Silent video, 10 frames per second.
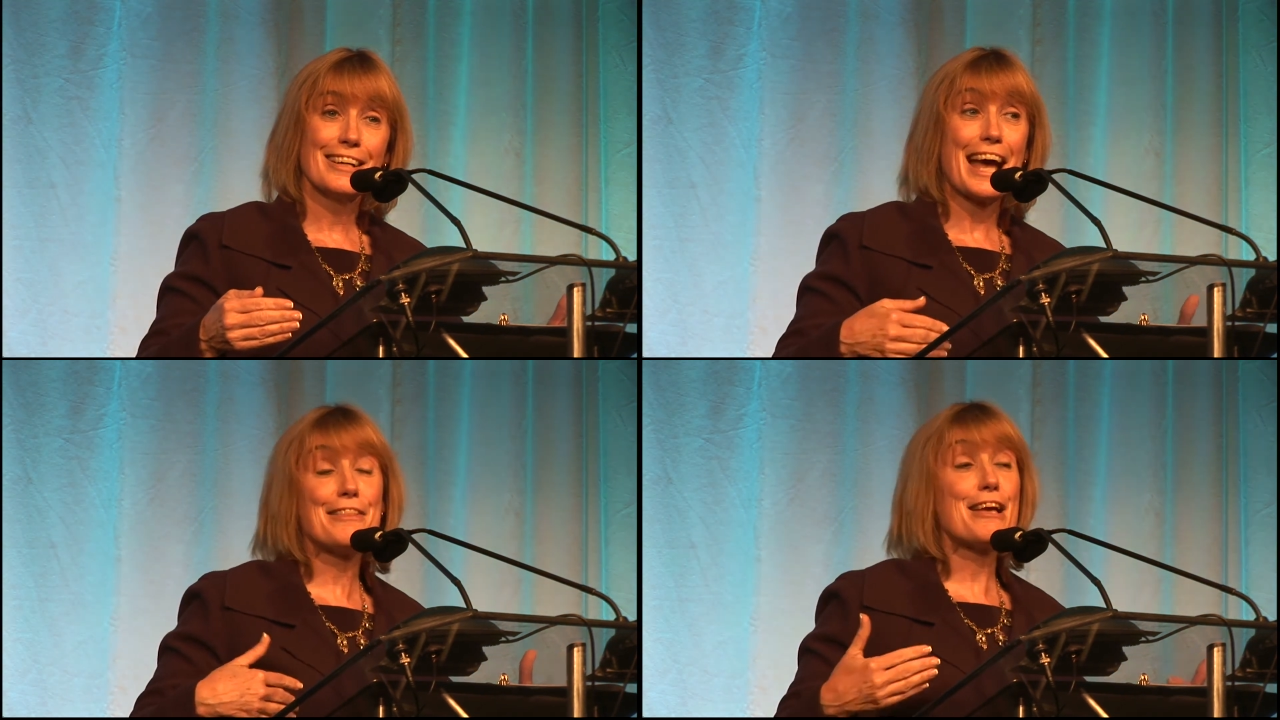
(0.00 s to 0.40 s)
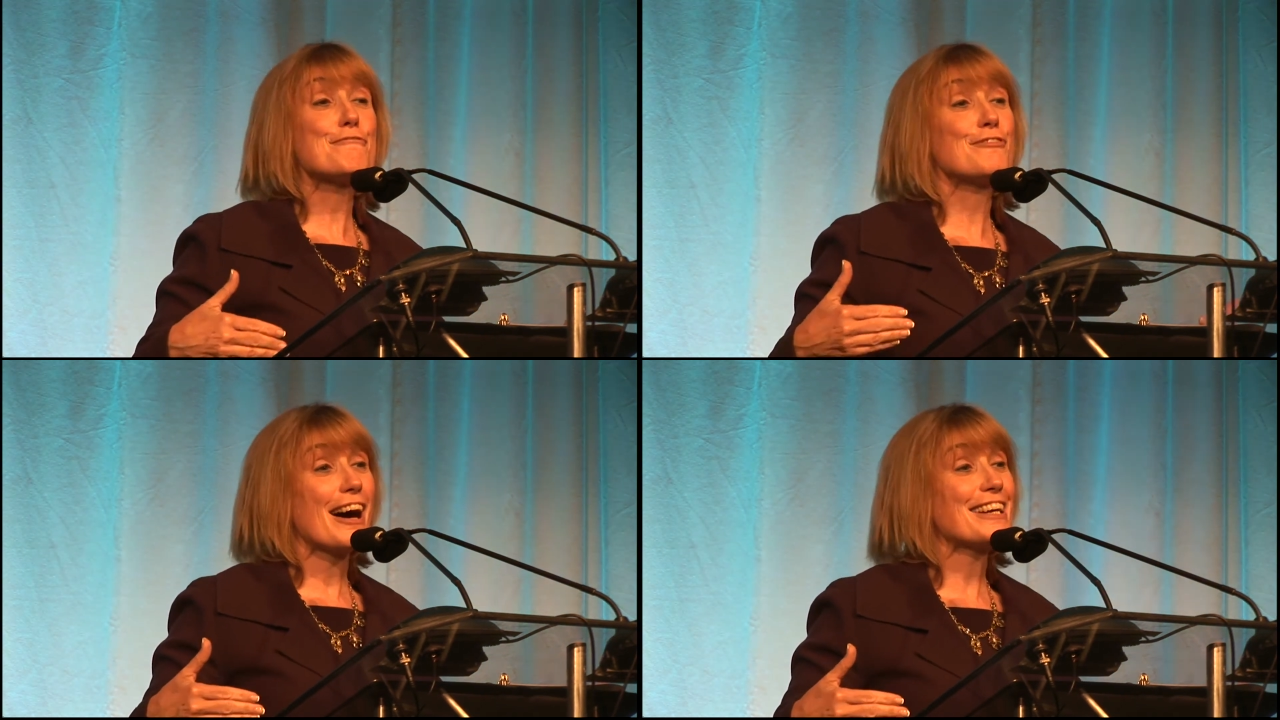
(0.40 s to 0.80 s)
and they
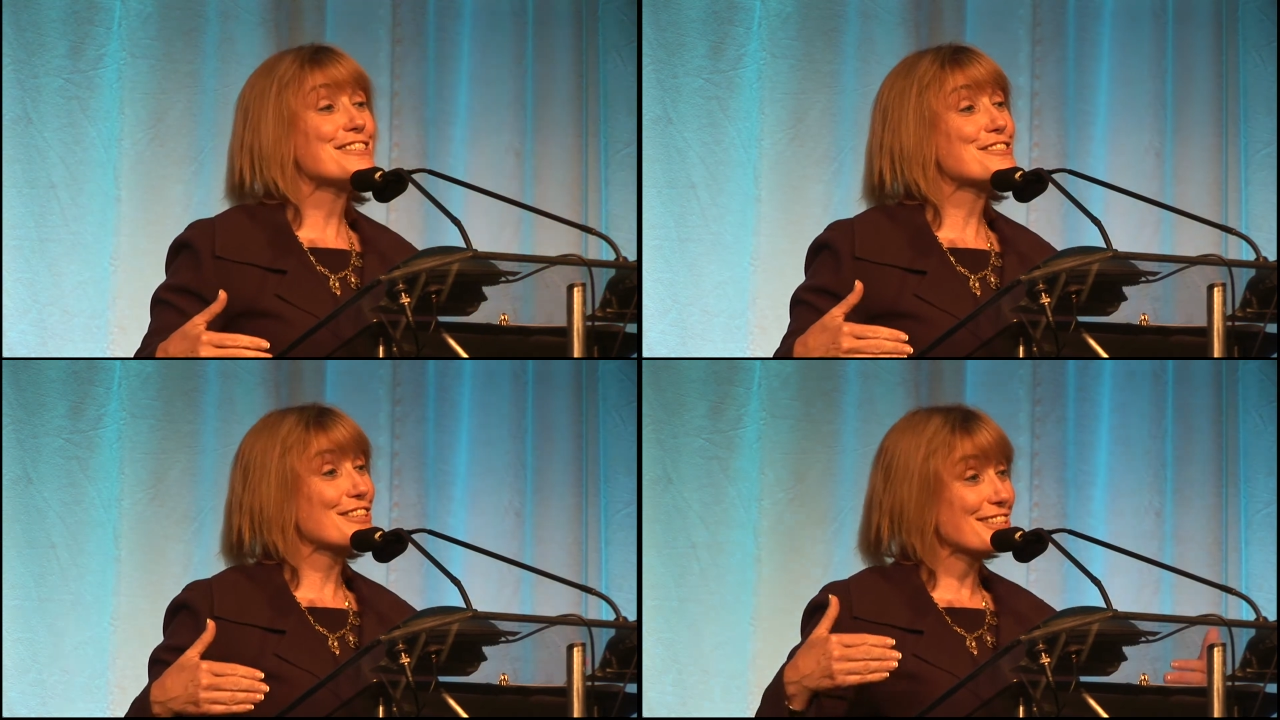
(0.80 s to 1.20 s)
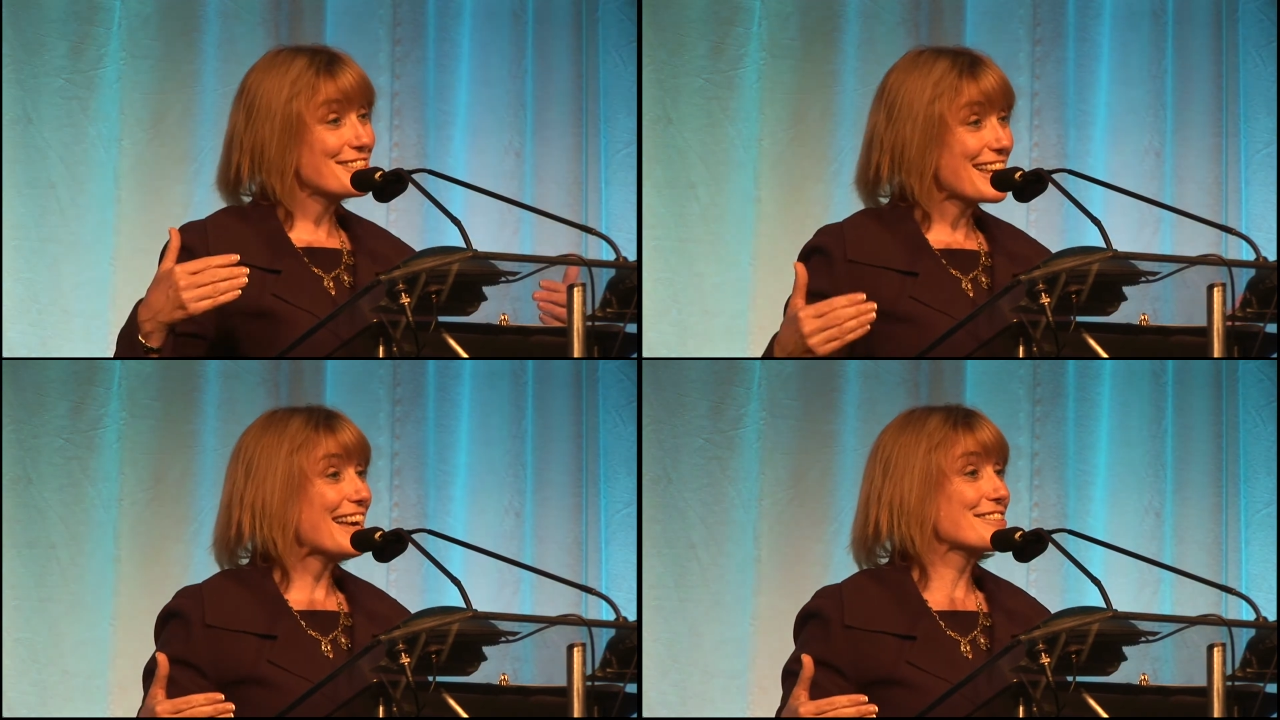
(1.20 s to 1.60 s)
find
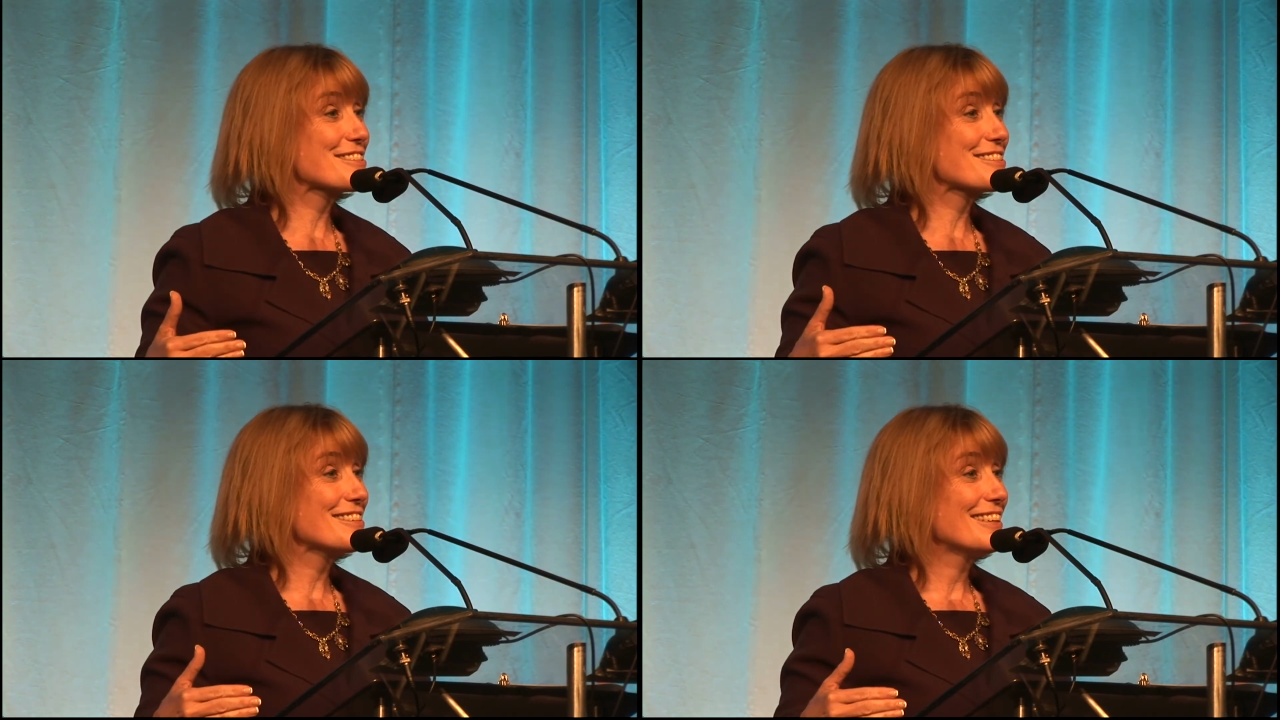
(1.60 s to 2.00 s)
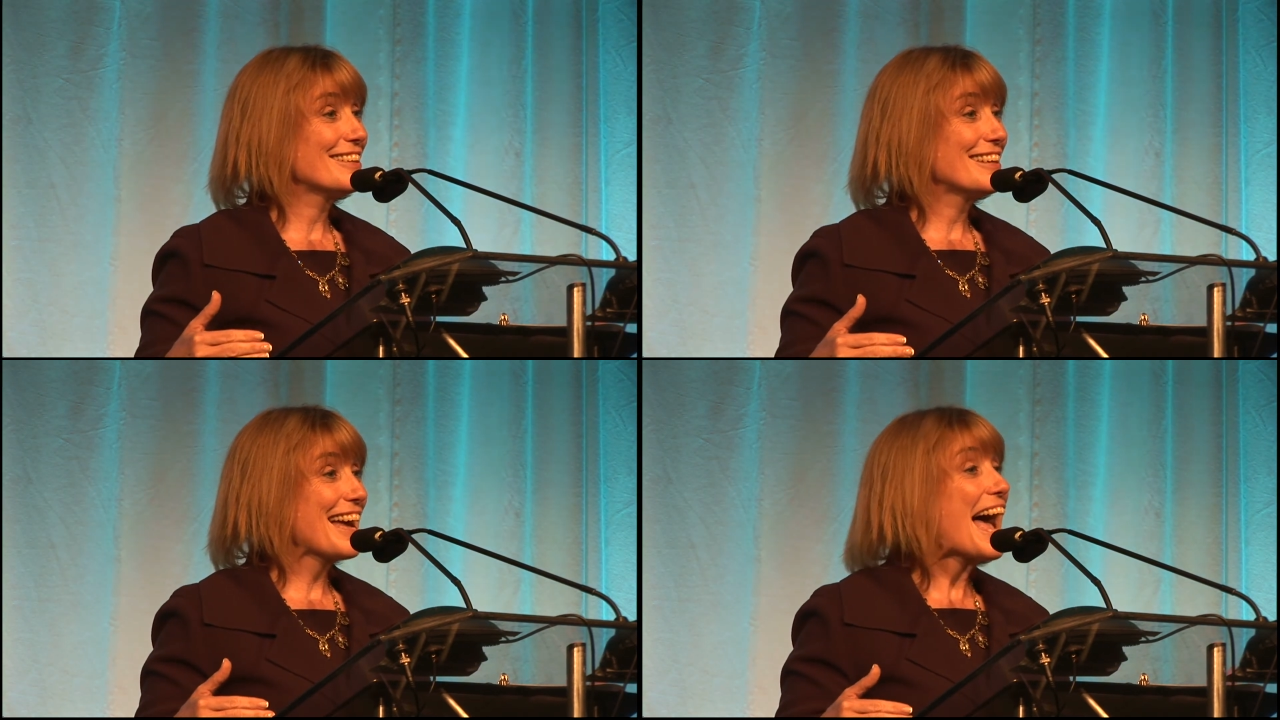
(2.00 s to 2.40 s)
success
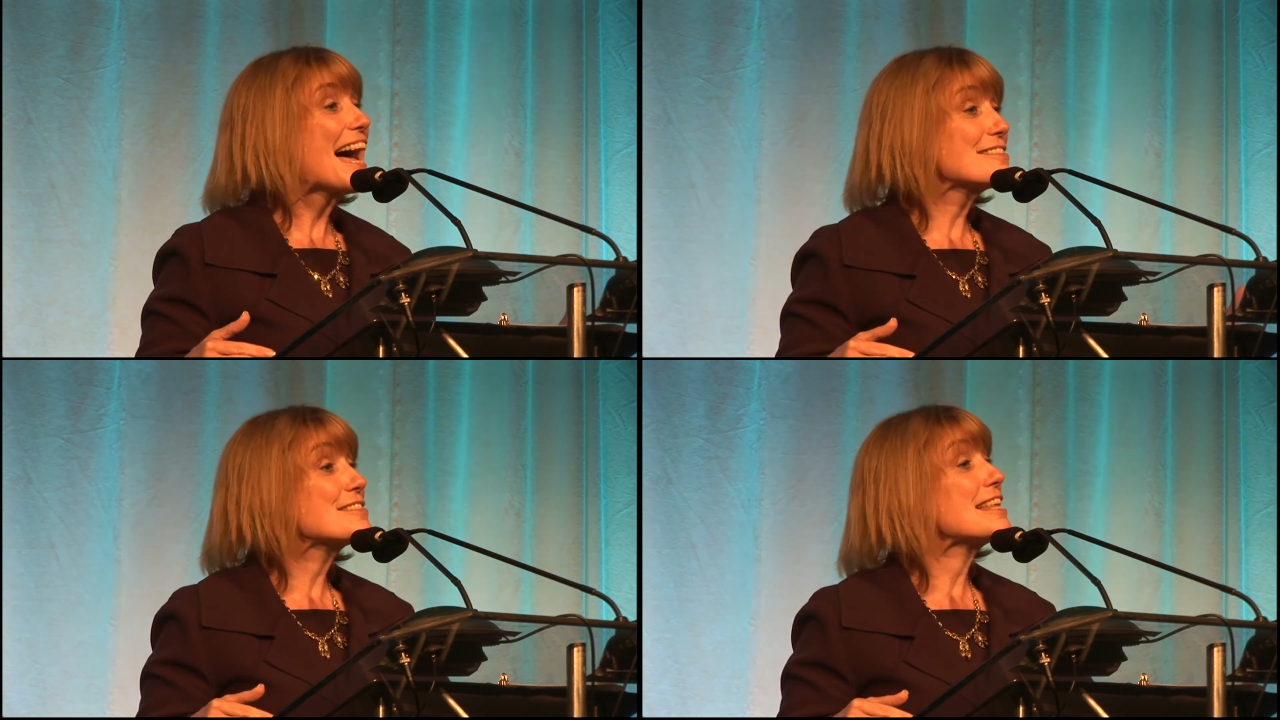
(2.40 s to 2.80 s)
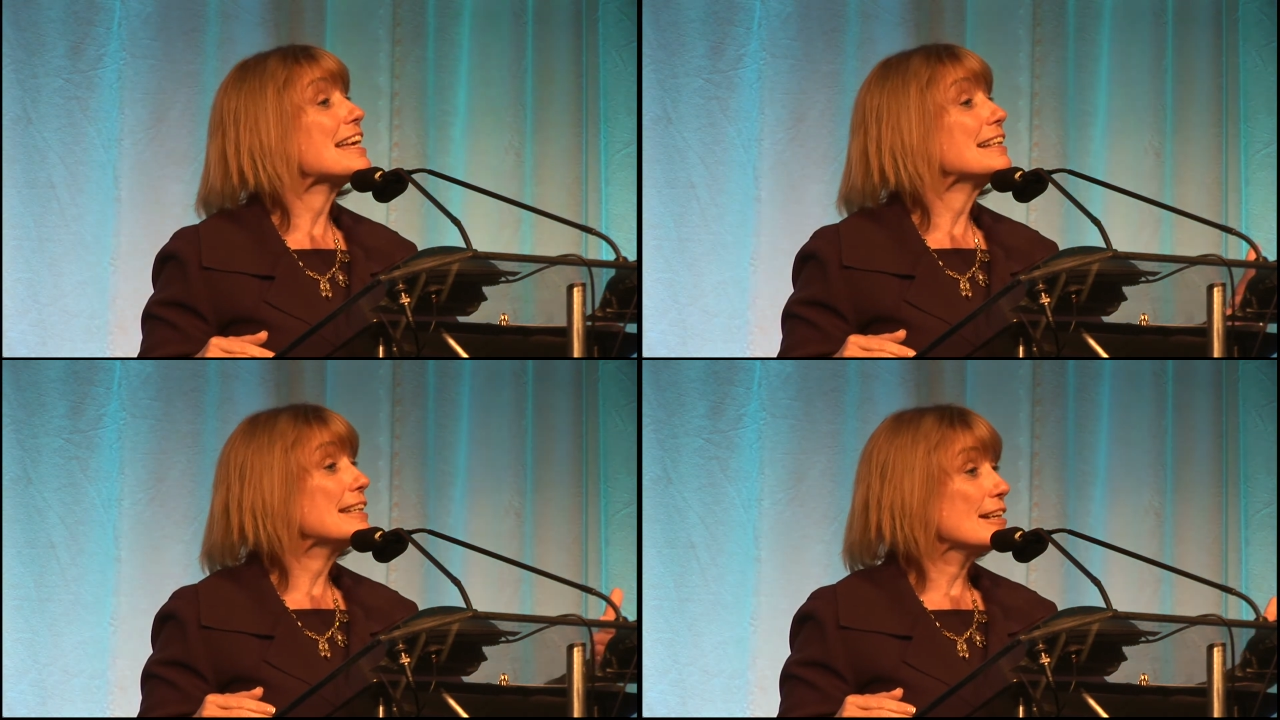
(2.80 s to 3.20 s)
as
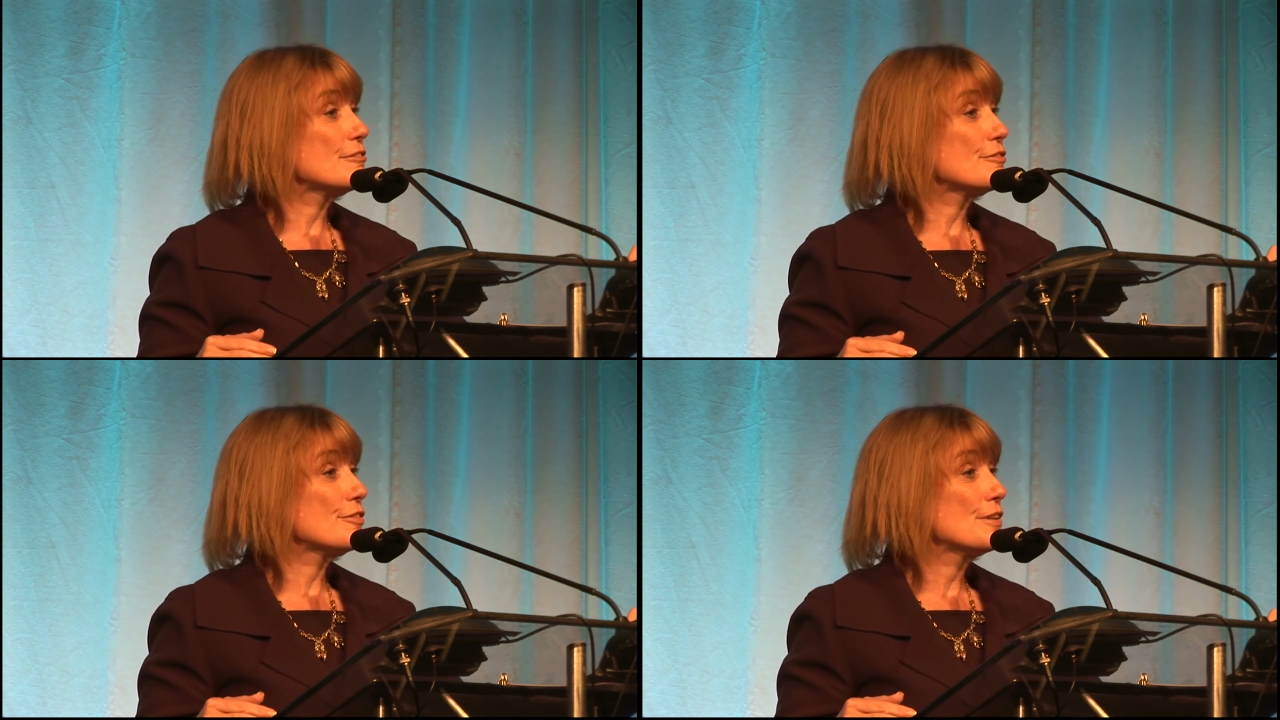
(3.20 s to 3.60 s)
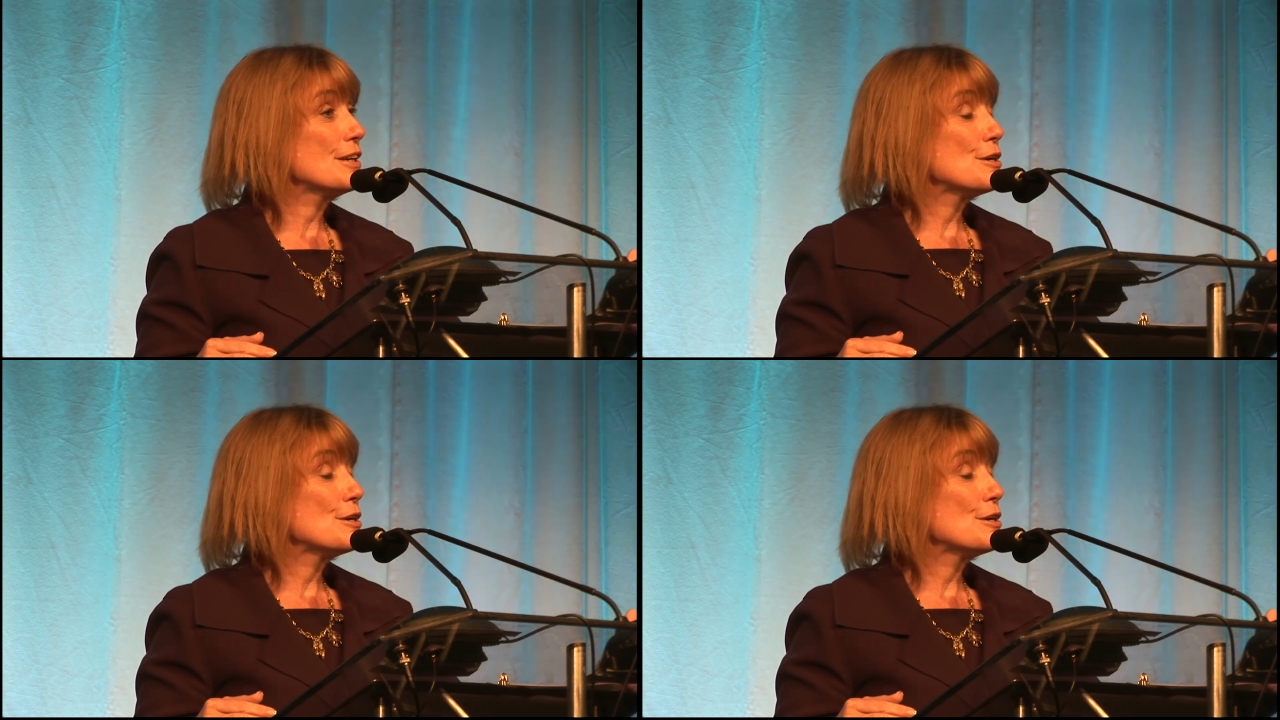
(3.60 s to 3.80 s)
they give,